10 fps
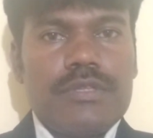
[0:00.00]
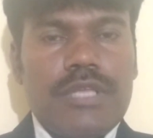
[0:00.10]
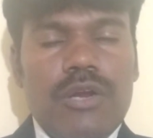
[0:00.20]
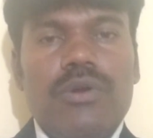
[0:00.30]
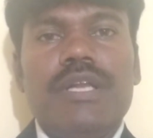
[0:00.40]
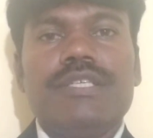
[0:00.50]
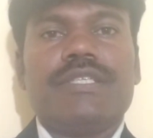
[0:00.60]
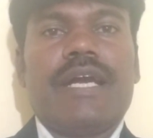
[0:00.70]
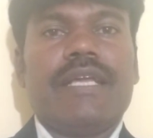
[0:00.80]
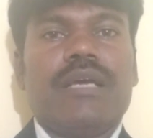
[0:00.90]
thoroughly
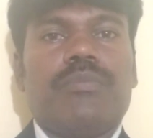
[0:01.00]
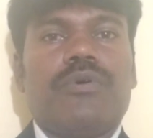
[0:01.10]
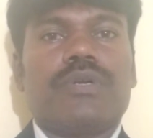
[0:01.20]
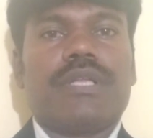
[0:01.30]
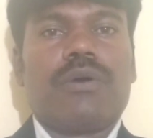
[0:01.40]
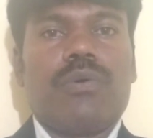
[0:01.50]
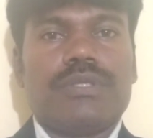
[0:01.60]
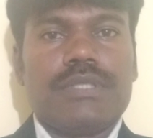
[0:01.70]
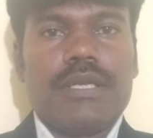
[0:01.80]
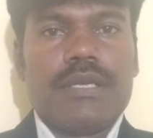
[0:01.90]
study about the
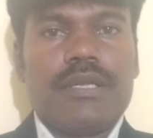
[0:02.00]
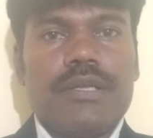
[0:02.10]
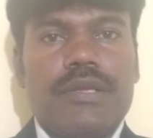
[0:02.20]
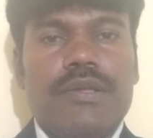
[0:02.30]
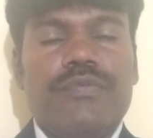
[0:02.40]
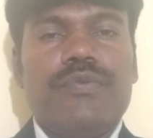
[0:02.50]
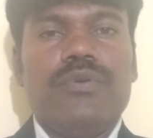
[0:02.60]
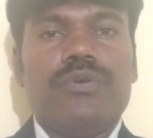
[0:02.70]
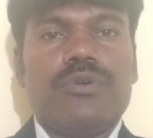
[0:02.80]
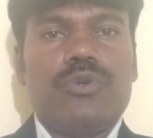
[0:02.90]
question. If
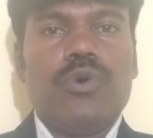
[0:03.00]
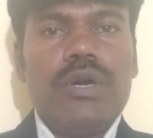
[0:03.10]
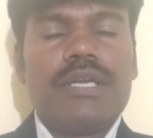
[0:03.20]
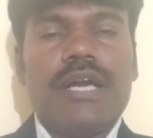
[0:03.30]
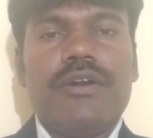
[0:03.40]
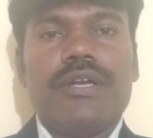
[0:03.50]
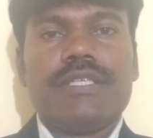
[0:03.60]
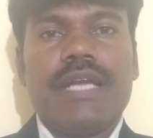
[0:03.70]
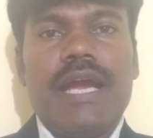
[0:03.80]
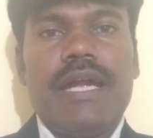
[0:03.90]
you don't
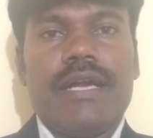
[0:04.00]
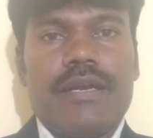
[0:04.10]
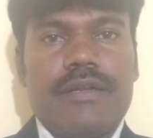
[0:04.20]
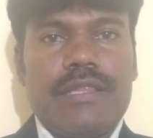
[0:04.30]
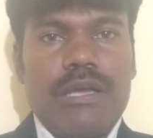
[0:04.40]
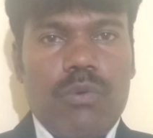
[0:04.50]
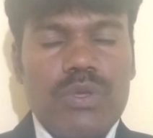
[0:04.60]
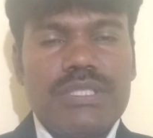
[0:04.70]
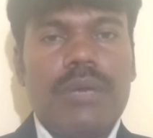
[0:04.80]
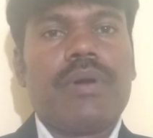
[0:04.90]
understand the
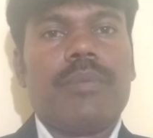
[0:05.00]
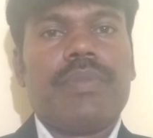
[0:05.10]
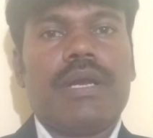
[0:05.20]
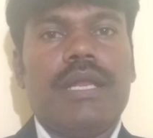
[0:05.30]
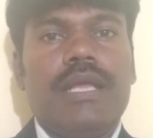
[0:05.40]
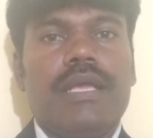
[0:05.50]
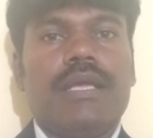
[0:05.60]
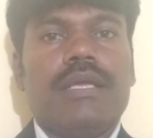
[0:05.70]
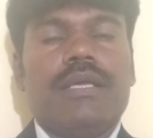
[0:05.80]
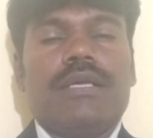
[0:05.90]
question properly,
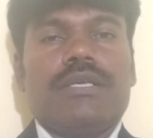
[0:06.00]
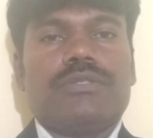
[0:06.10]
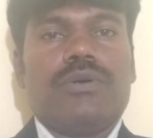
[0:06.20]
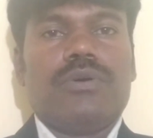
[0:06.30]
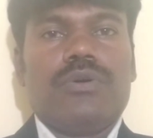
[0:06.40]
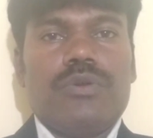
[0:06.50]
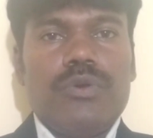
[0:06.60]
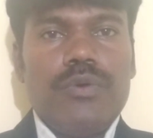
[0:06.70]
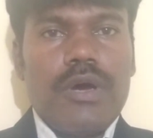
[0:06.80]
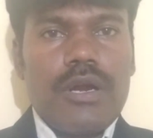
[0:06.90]
so
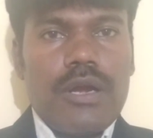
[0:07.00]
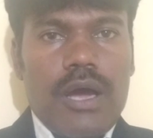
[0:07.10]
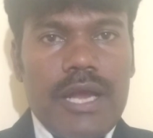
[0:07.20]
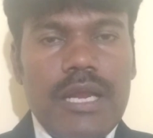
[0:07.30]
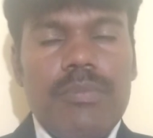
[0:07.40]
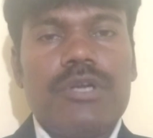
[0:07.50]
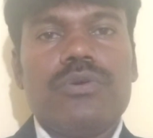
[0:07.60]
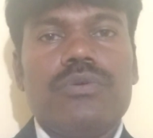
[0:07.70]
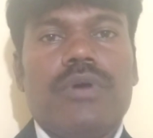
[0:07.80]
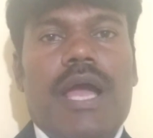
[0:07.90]
you are unable
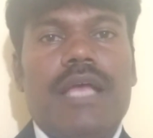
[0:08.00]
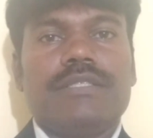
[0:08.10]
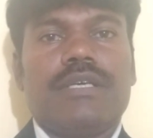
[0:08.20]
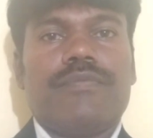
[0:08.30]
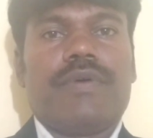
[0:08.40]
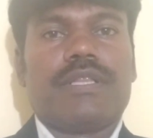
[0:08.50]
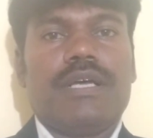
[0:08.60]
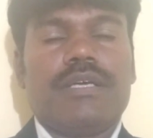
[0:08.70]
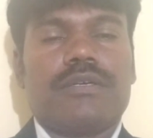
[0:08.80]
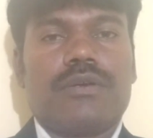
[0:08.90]
to answer for
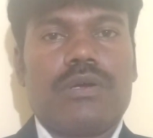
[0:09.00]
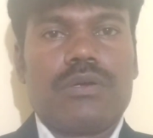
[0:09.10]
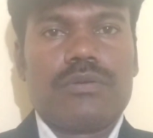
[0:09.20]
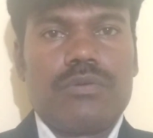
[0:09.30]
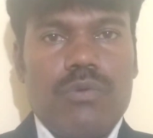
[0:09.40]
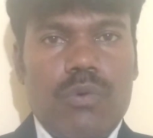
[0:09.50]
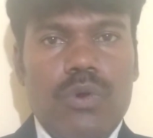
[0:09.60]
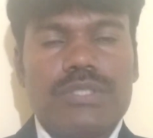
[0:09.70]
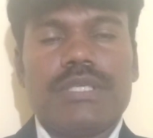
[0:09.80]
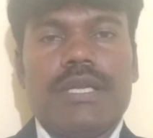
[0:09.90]
the
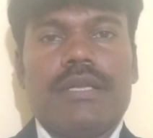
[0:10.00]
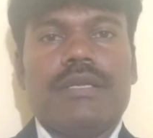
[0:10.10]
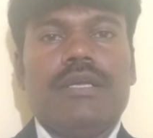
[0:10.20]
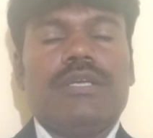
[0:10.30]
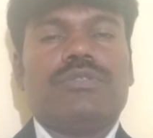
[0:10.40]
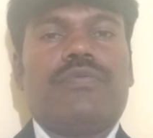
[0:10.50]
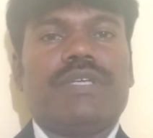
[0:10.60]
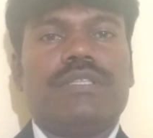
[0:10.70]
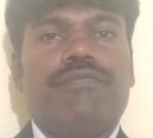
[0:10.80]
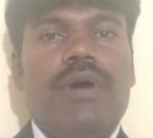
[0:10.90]
question. So
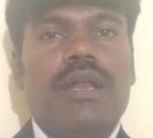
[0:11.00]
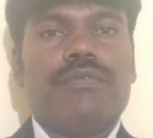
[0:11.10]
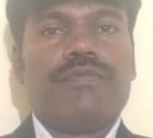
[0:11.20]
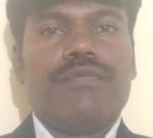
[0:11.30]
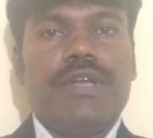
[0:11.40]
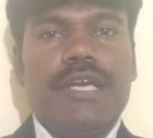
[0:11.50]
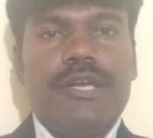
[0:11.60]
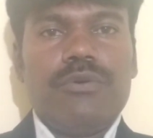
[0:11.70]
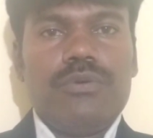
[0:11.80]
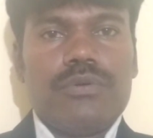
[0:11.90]
first of all, we
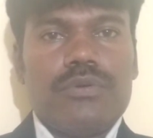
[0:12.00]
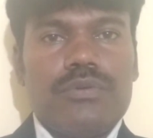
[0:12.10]
need to